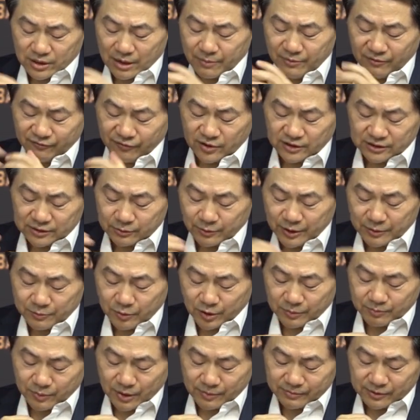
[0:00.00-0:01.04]
I mean, first we
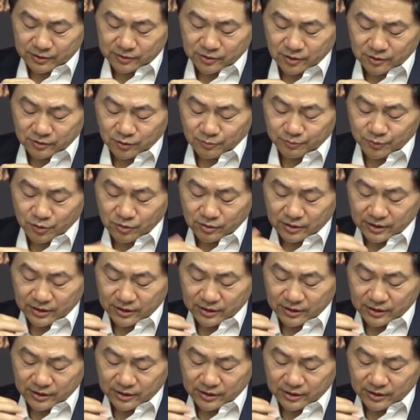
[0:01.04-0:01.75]
probably talked to your book.